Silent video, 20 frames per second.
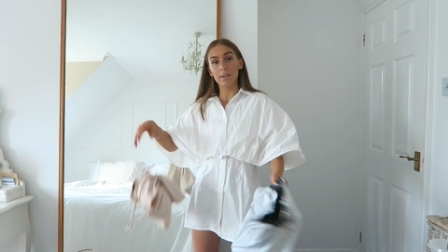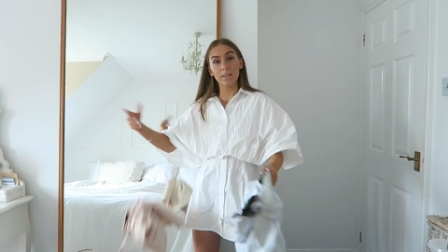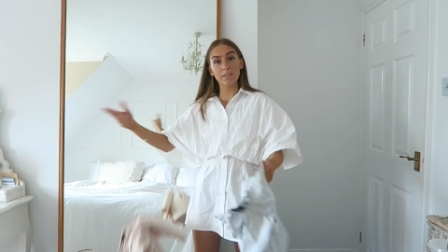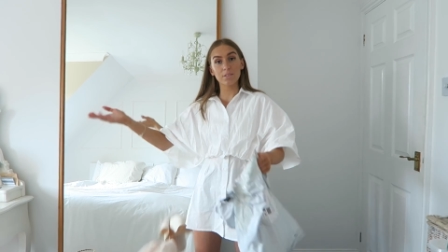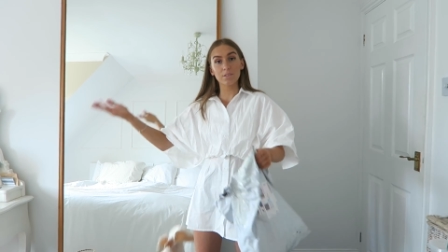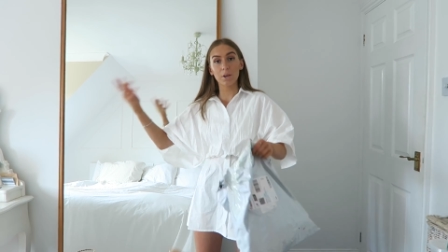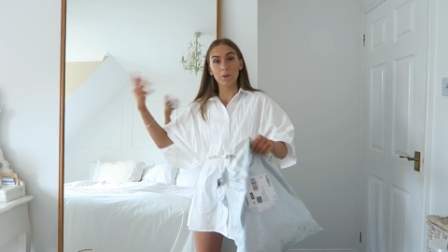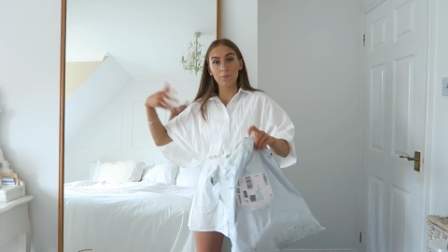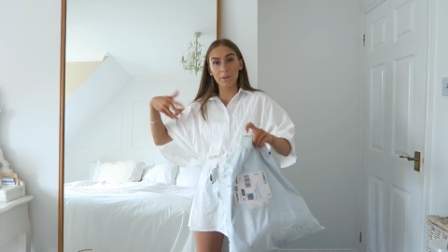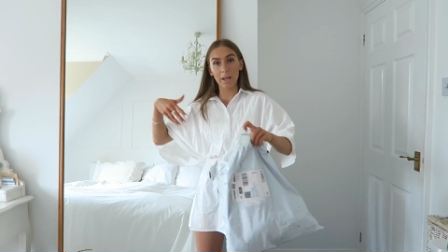
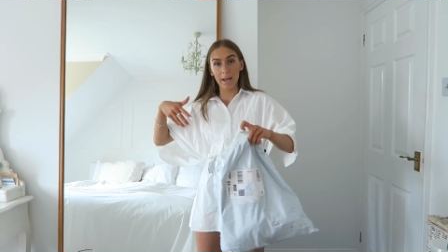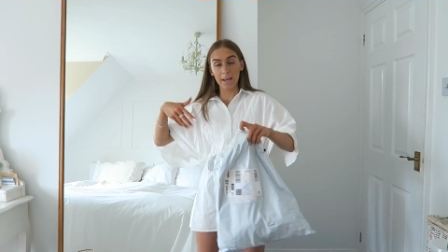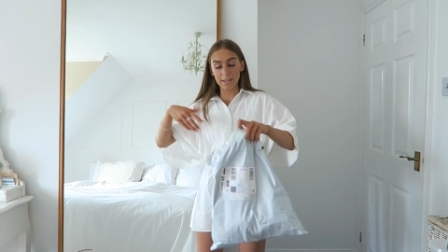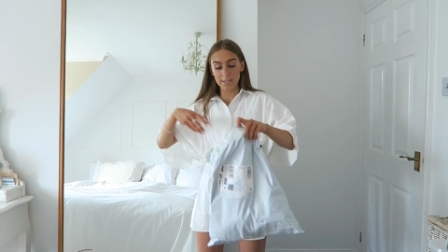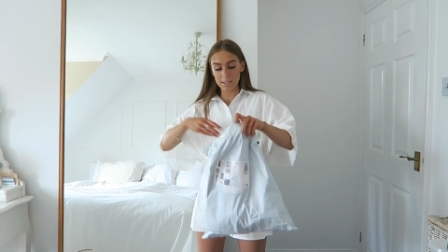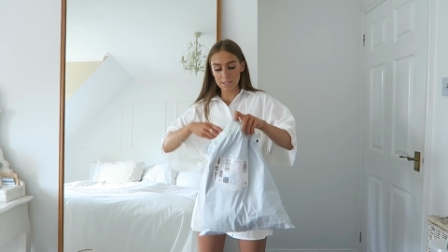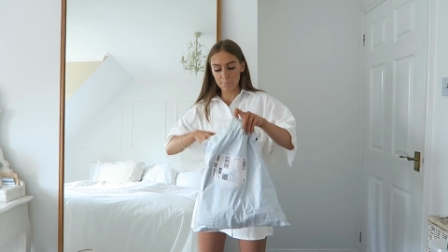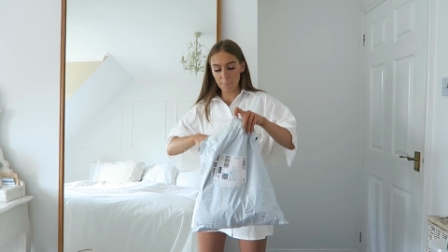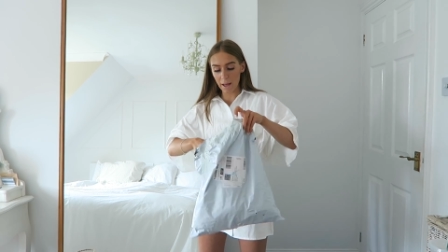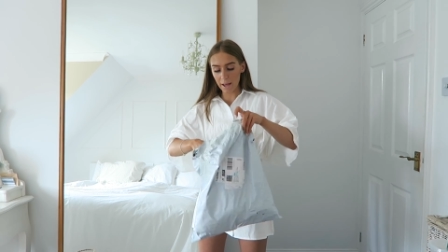let's go
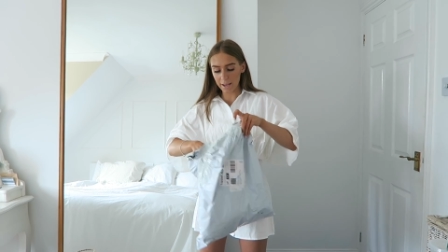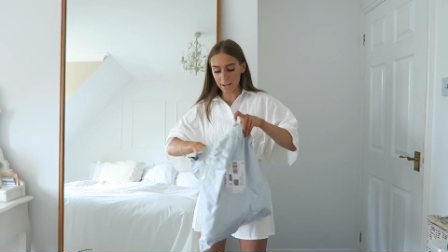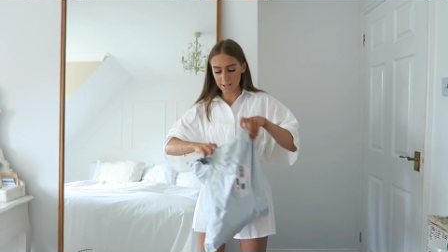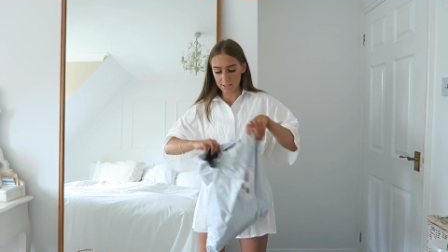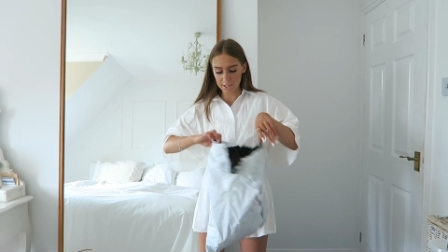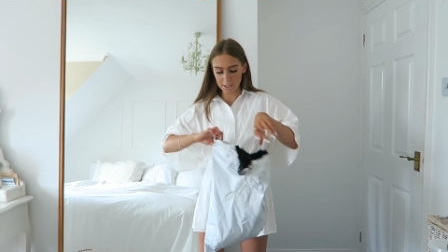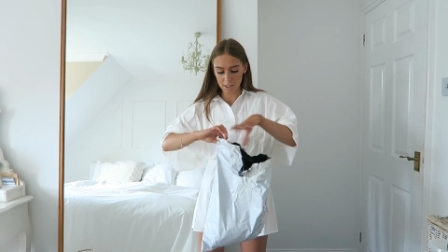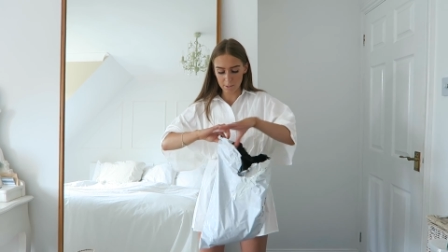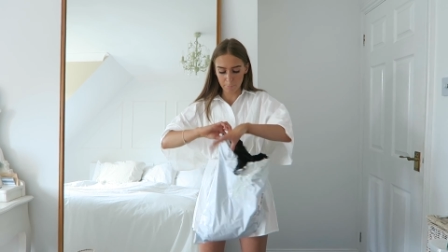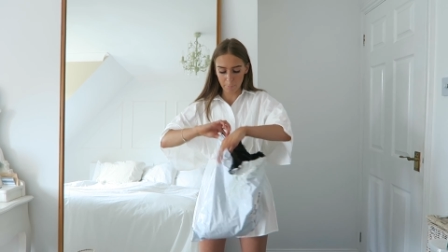next back
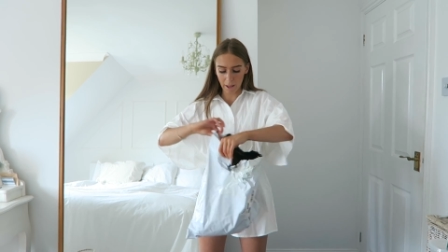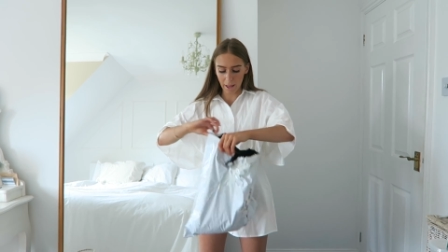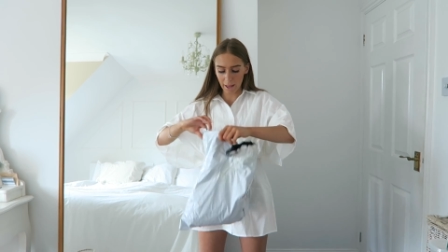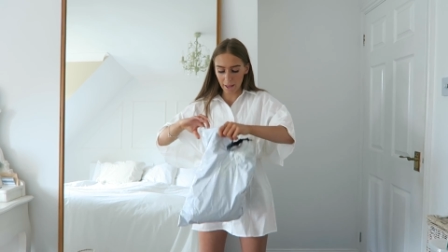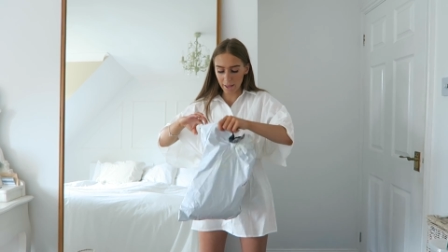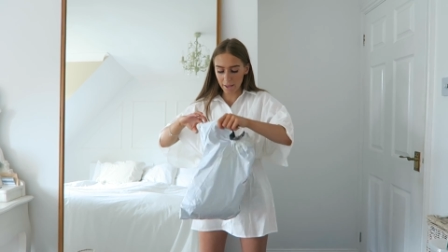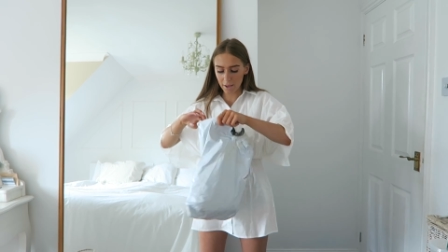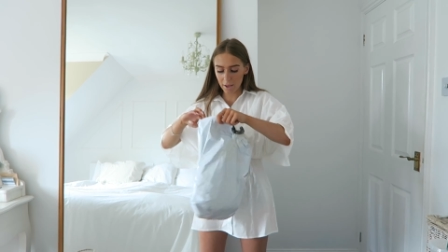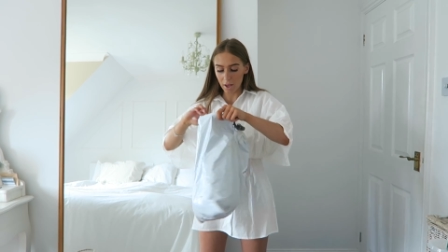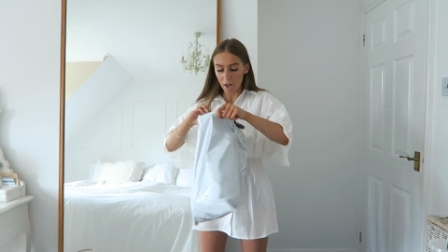into the
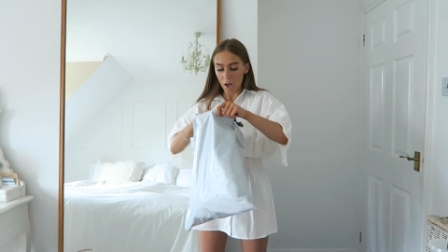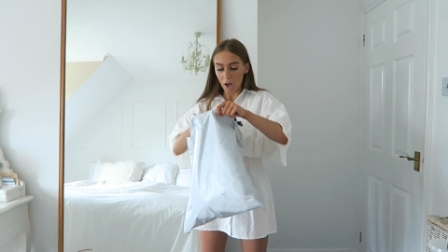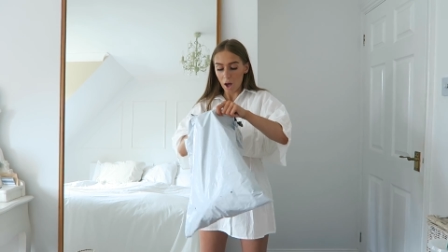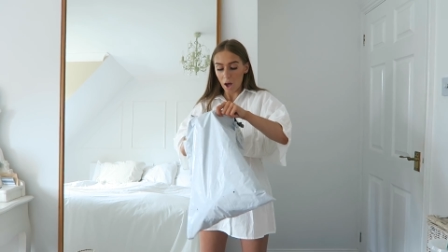bag.